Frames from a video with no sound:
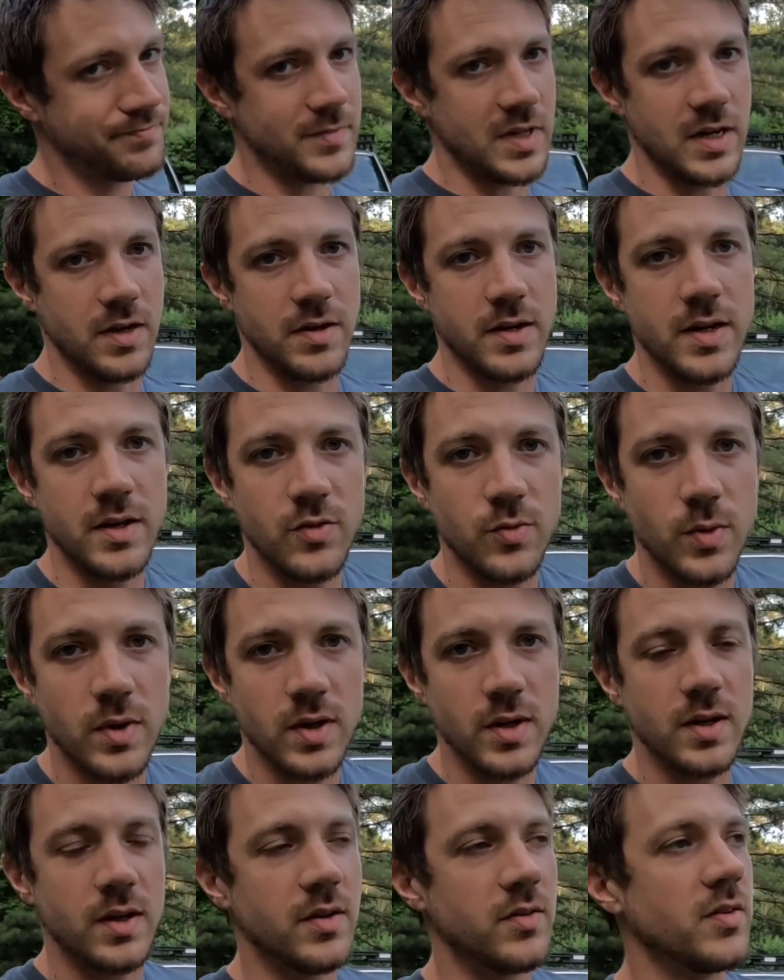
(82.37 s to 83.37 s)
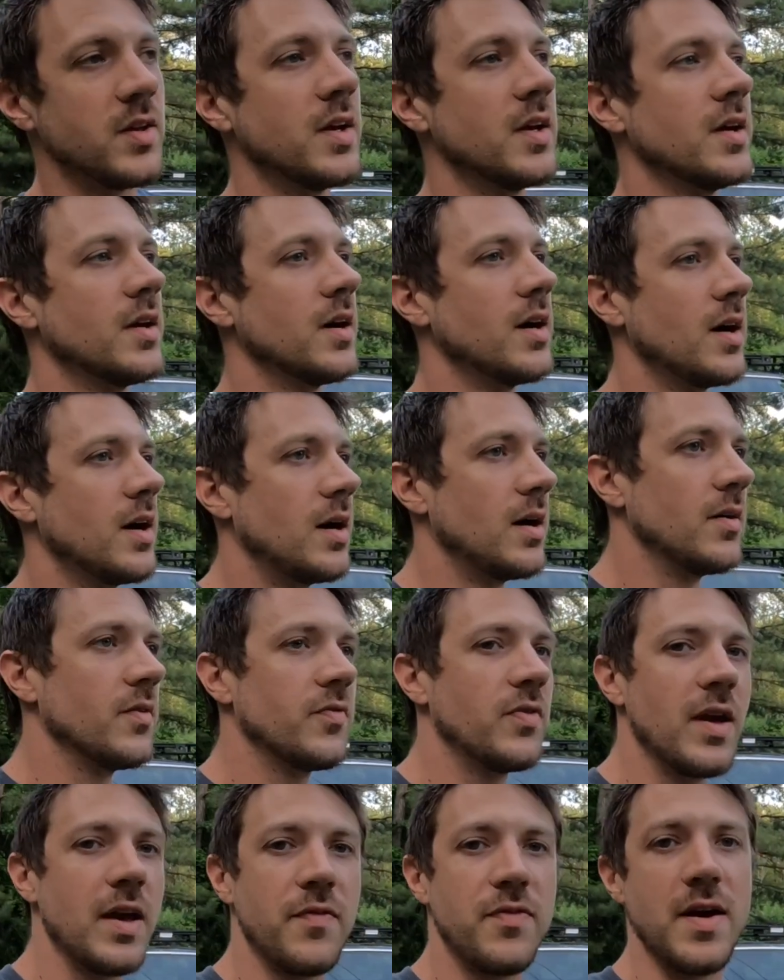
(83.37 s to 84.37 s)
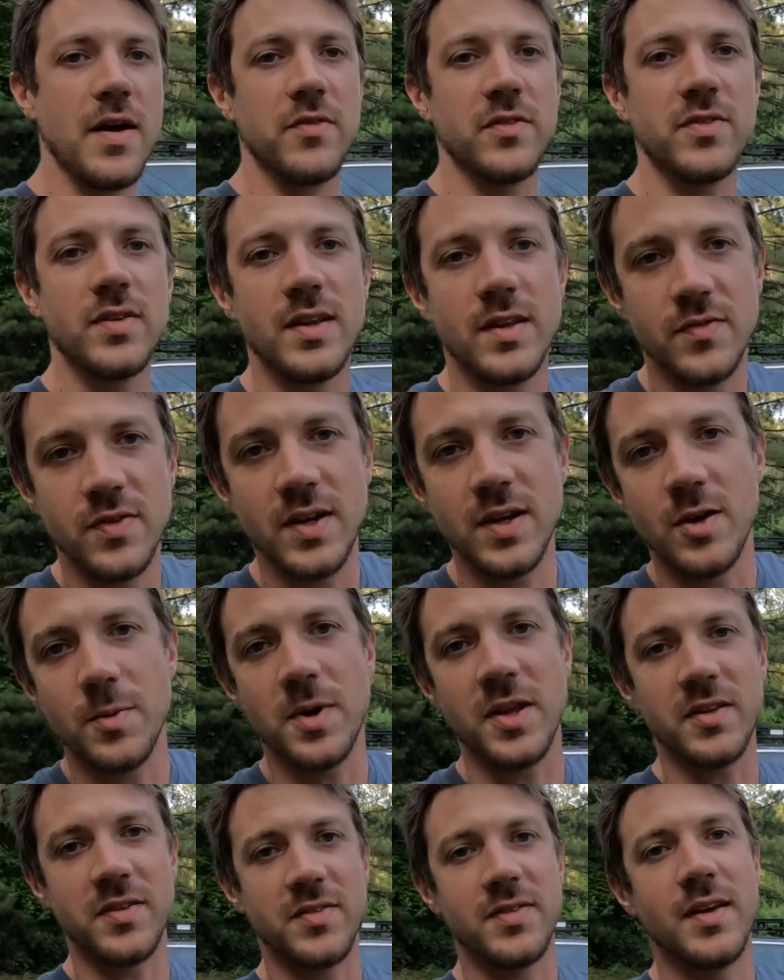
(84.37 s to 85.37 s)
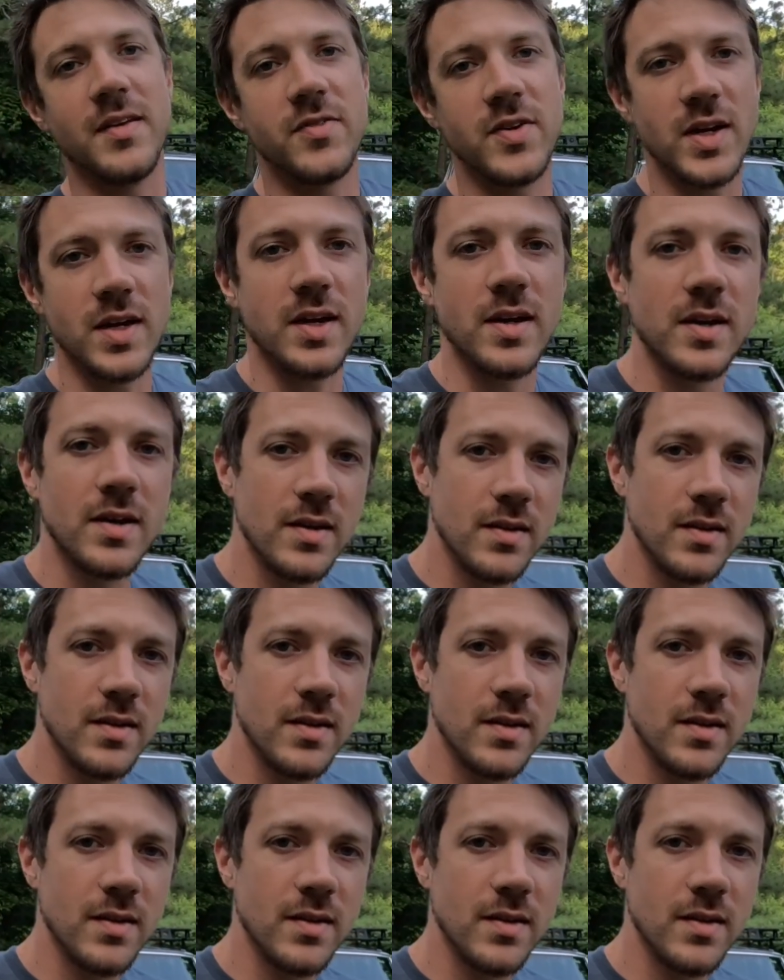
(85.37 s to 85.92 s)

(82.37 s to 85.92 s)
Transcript: You know, it is what it is. If you haven't seen the video about the Civic,